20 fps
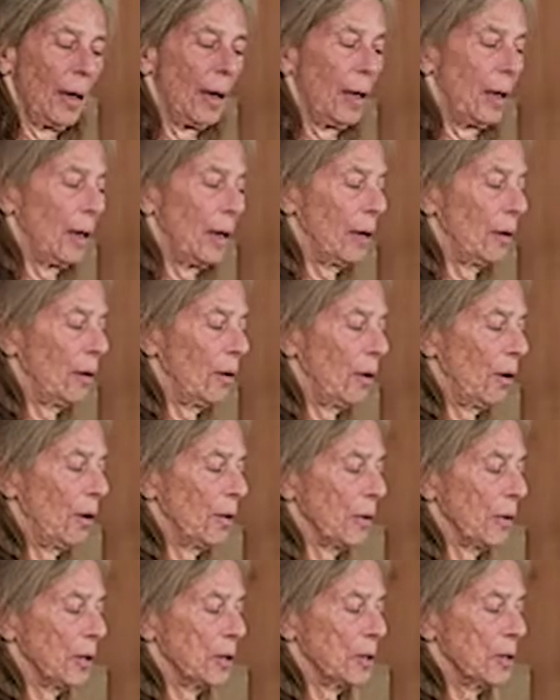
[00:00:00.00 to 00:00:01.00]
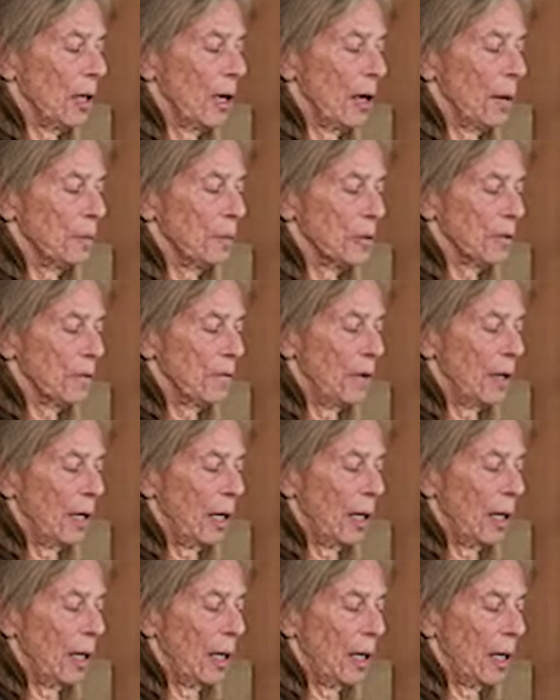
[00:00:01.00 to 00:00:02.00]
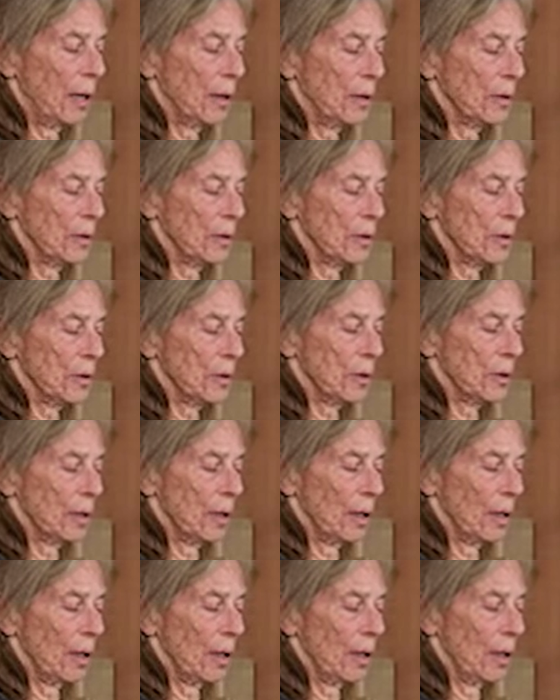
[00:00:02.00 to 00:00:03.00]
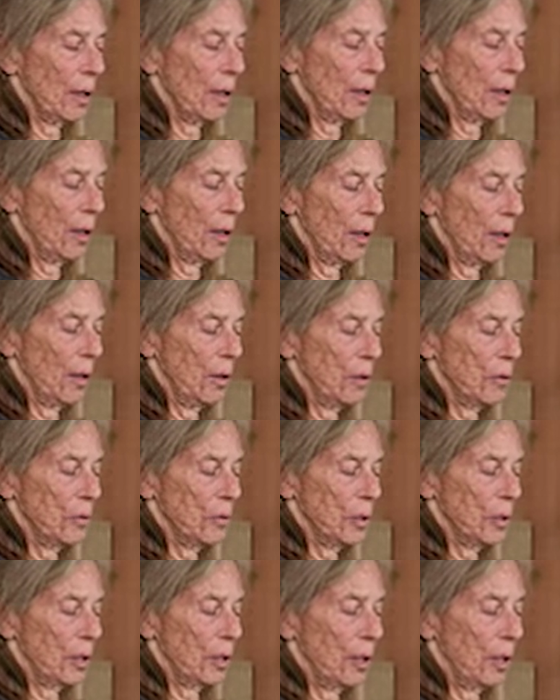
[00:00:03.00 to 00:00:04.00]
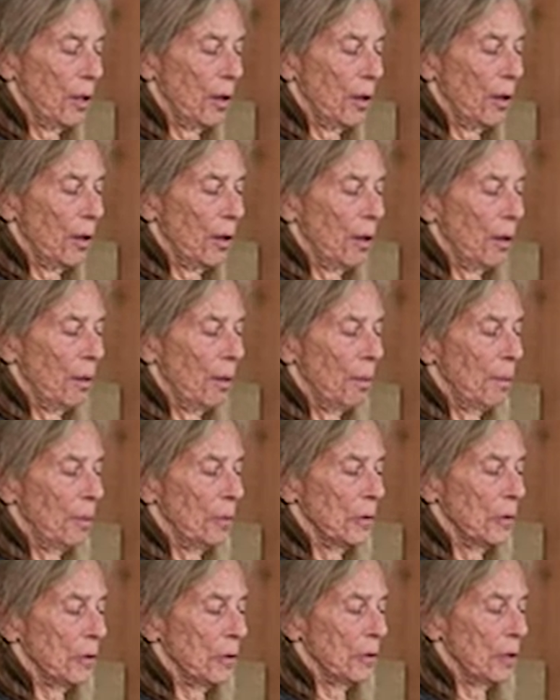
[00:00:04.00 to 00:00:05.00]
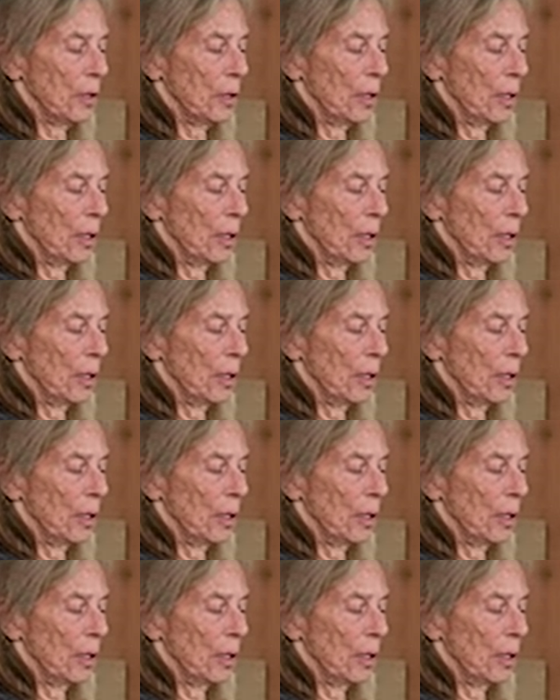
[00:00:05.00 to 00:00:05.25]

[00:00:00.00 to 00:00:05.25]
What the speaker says: And along the tops of the hands, using the thumbs